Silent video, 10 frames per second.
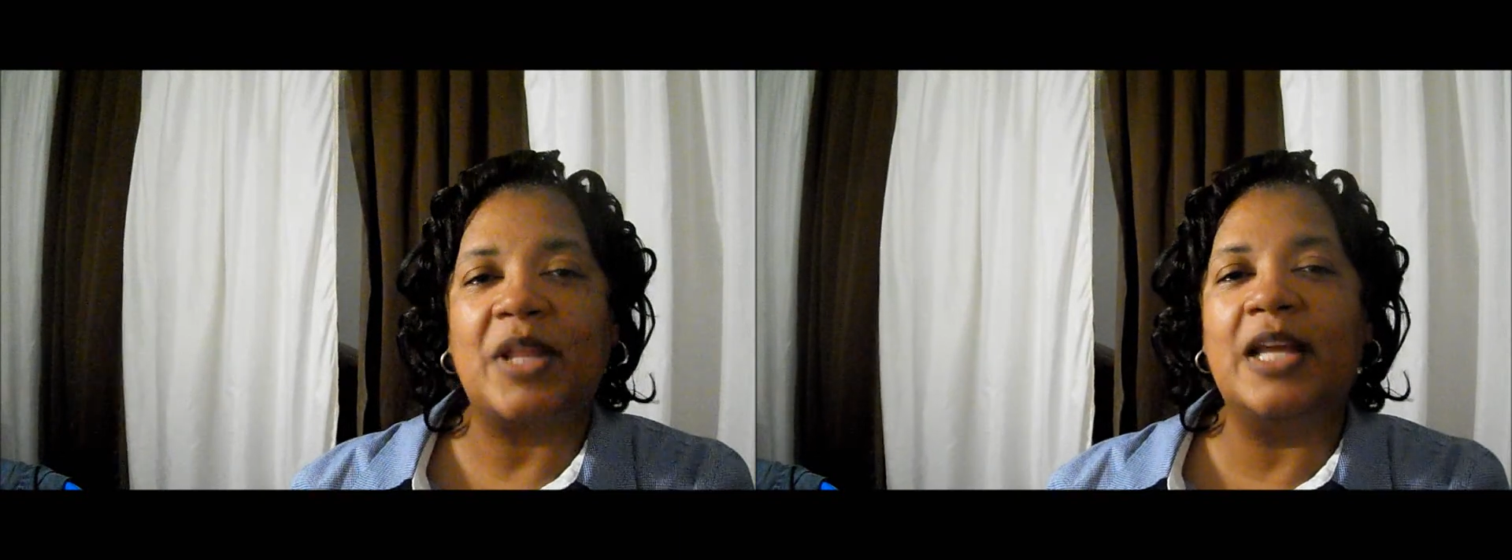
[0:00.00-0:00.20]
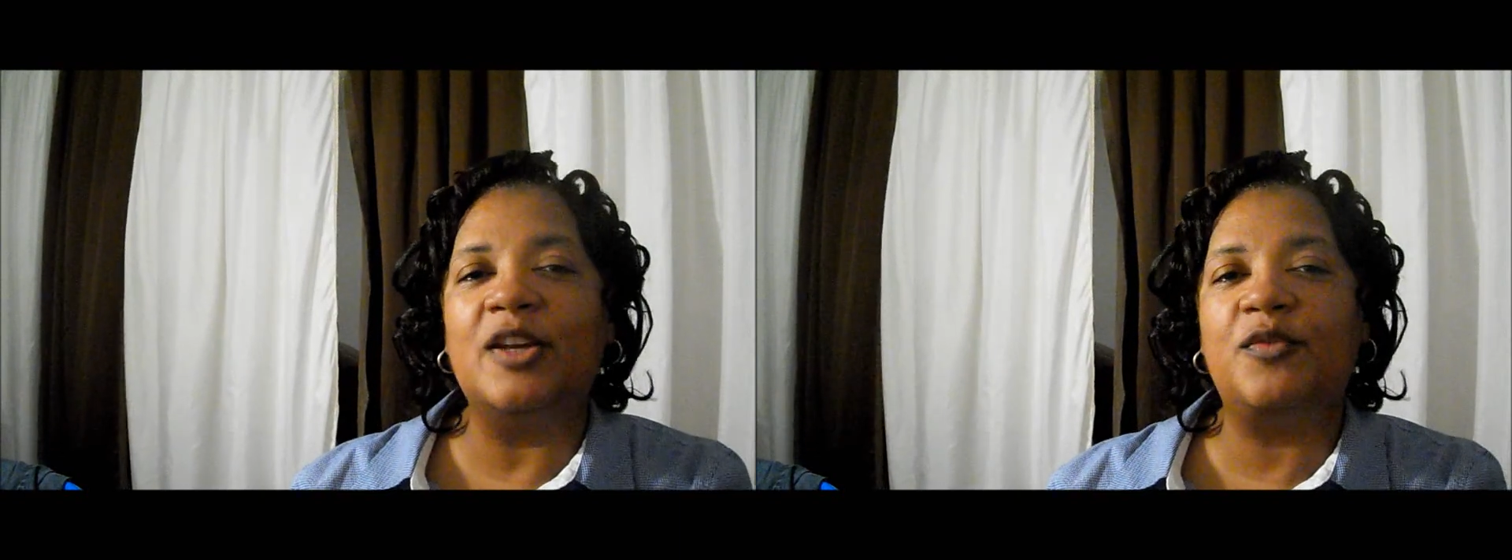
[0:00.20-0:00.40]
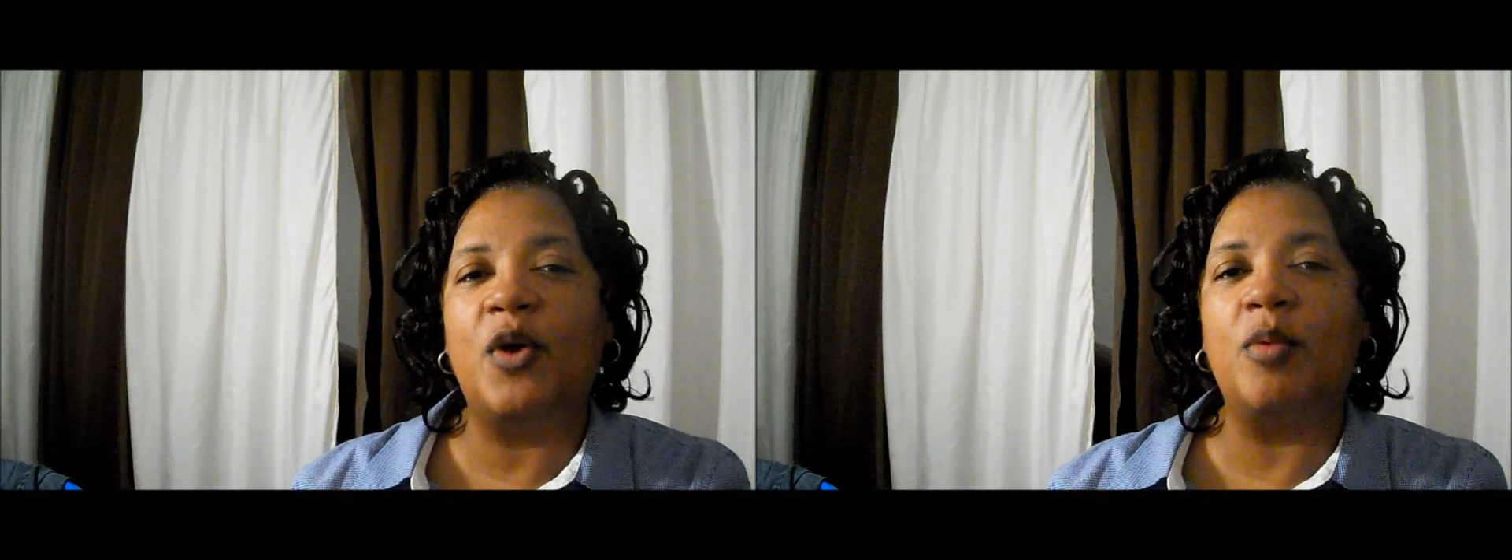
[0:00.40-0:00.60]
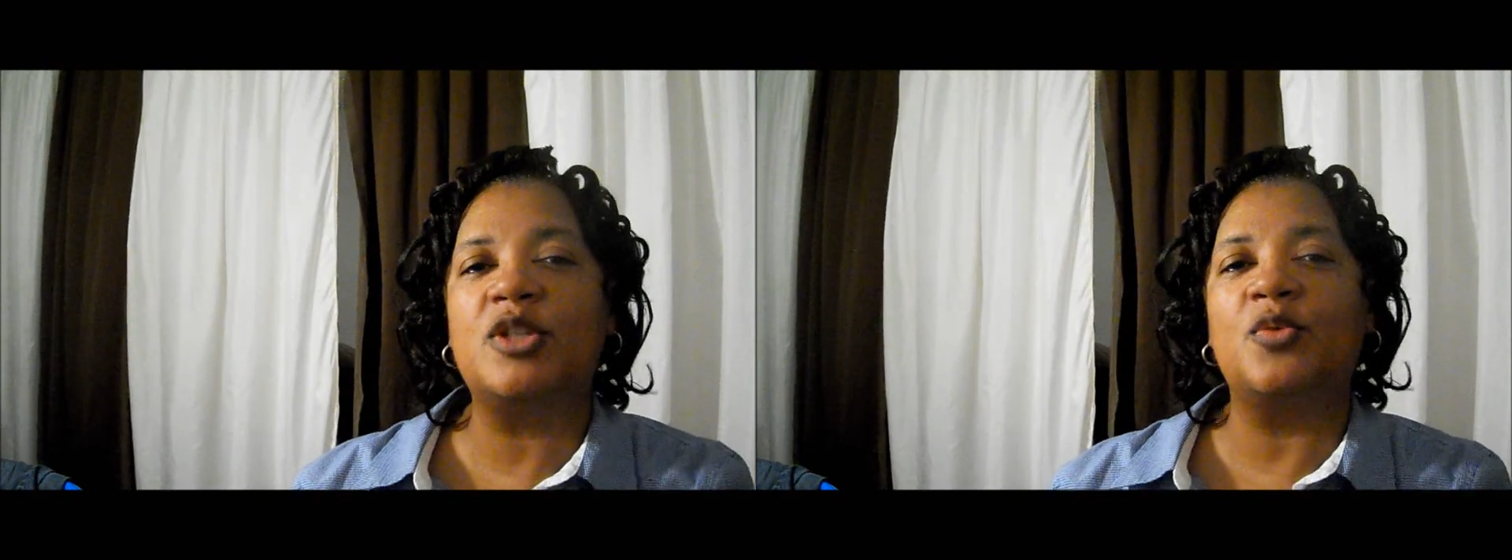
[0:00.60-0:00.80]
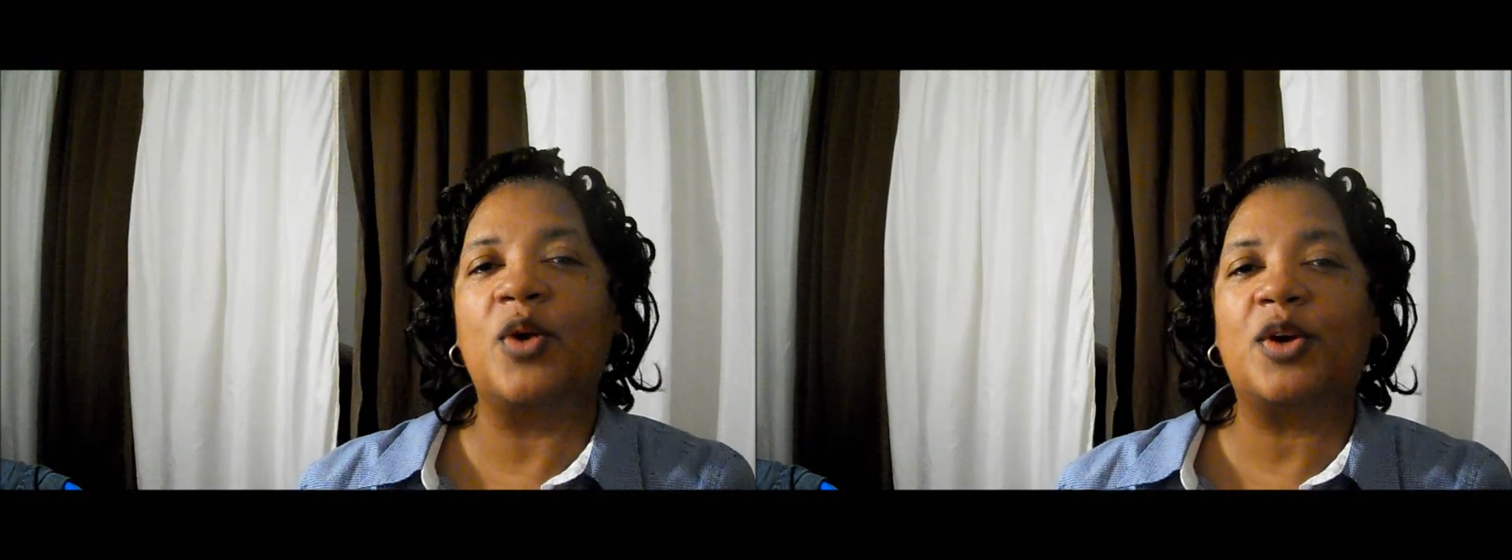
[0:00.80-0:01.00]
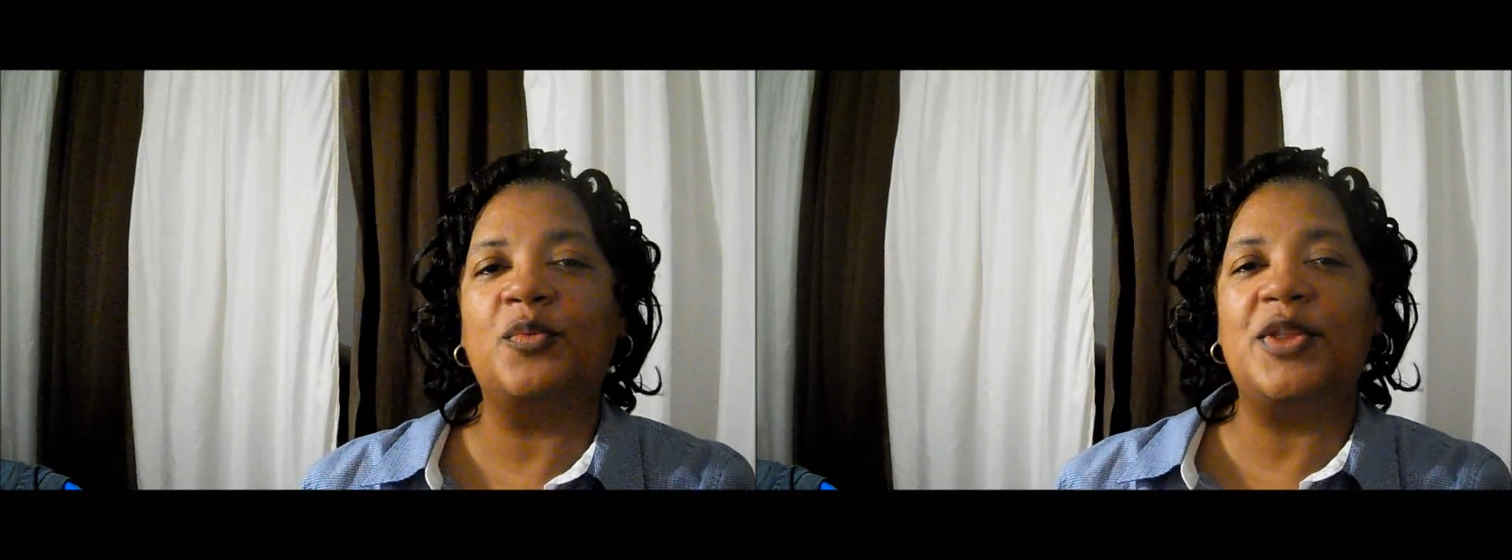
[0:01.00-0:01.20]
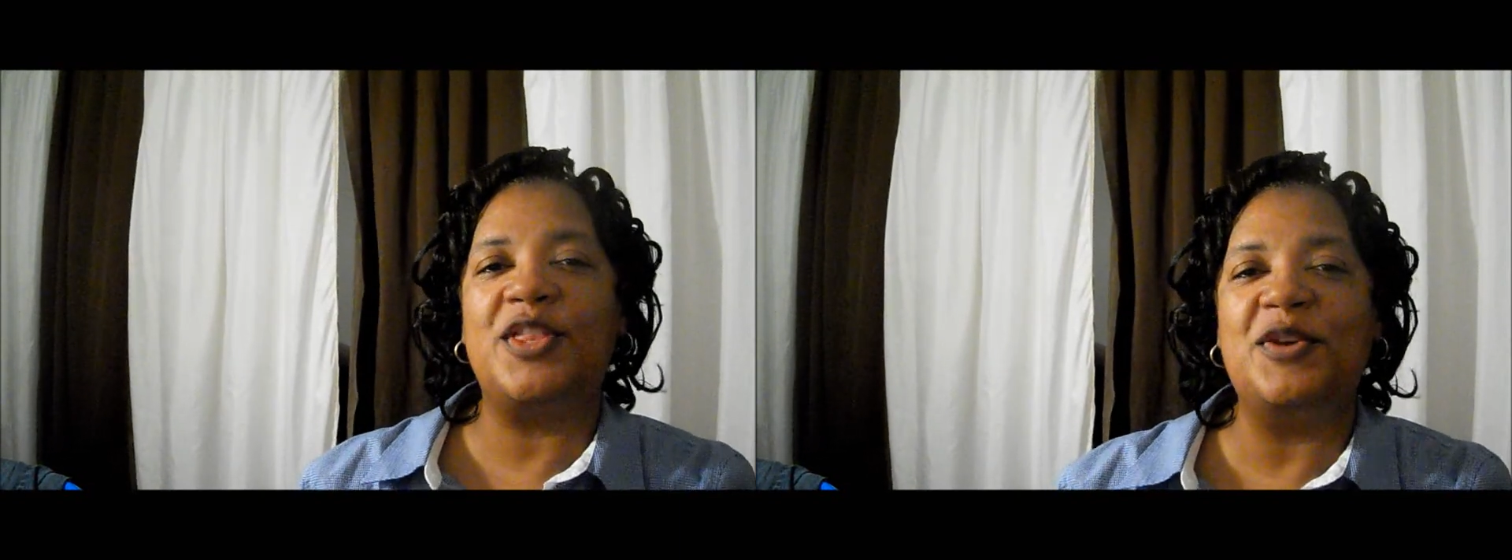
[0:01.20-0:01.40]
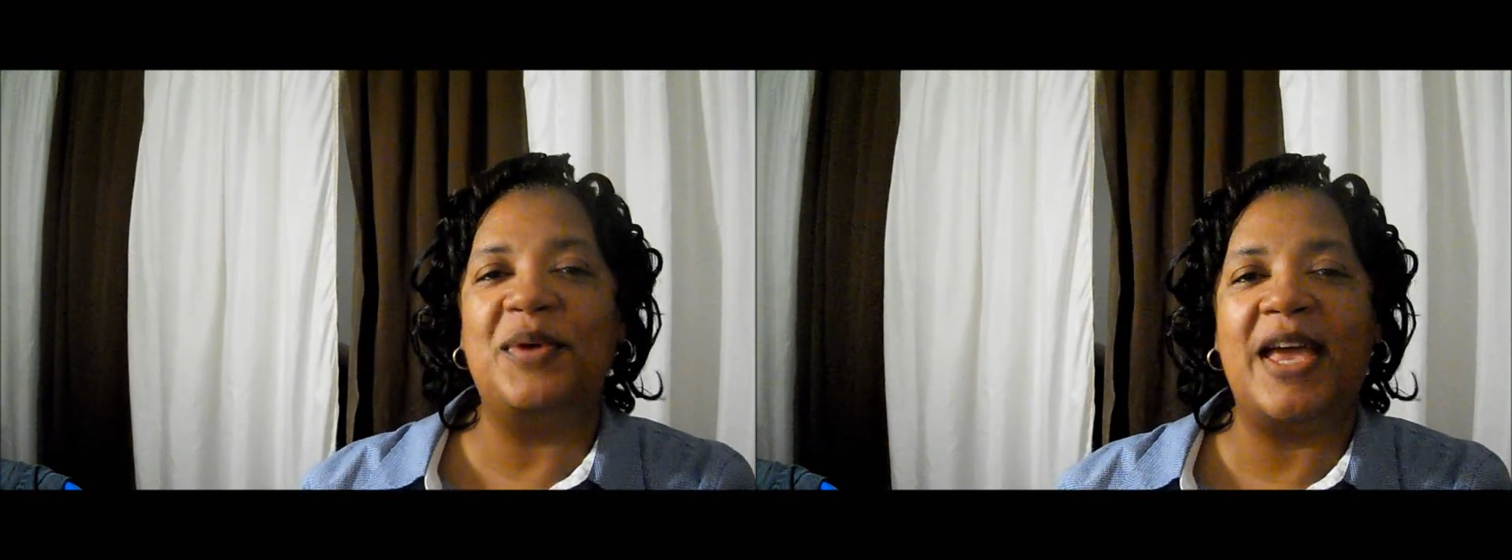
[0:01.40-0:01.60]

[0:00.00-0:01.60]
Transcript: I look forward to working with you,